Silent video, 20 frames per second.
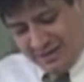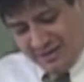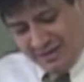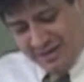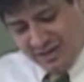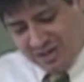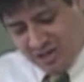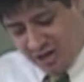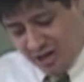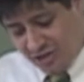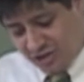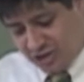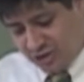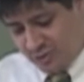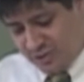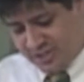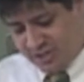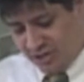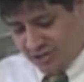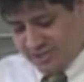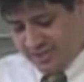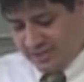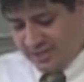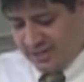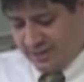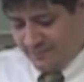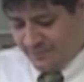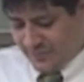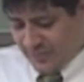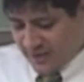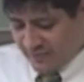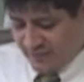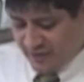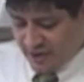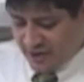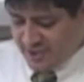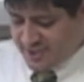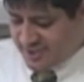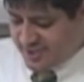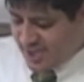The culture was also
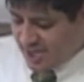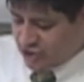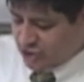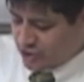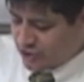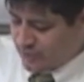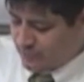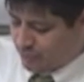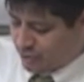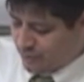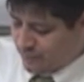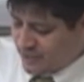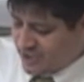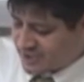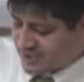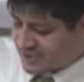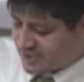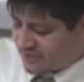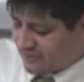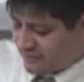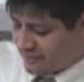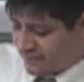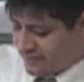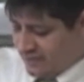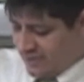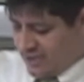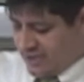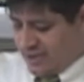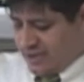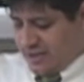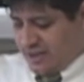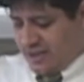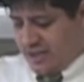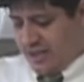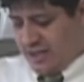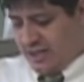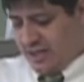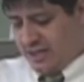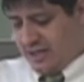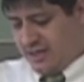very sexually permissive,
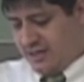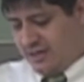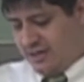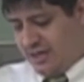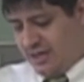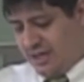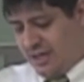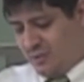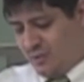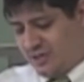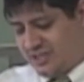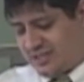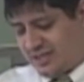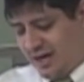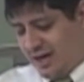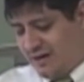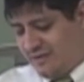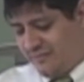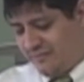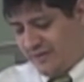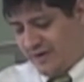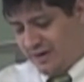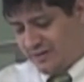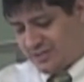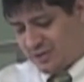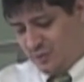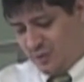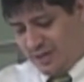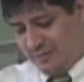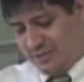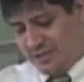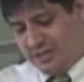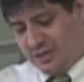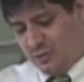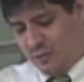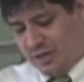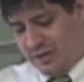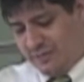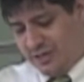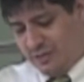and it was unfair to women. The
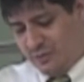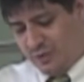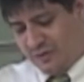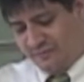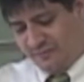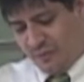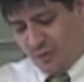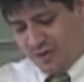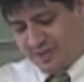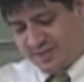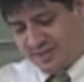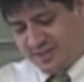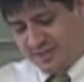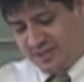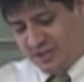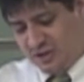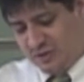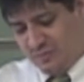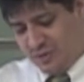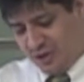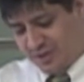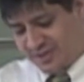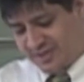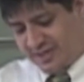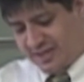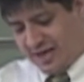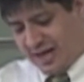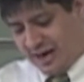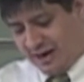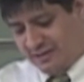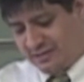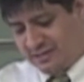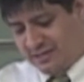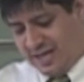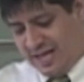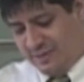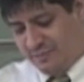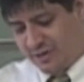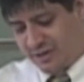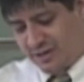women were forced to do most of the hard
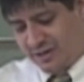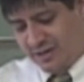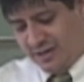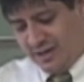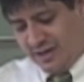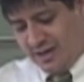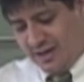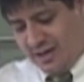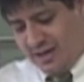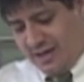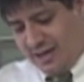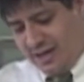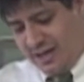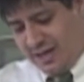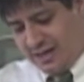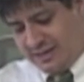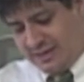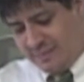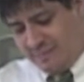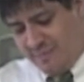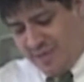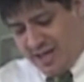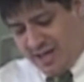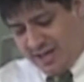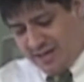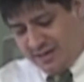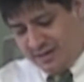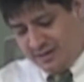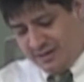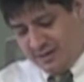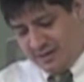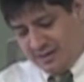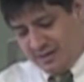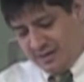labor, and the men